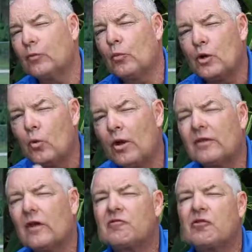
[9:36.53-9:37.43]
We don't
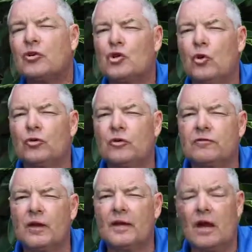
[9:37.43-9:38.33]
want that front shoulder to
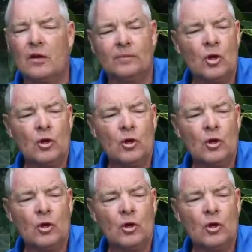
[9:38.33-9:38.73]
fly out.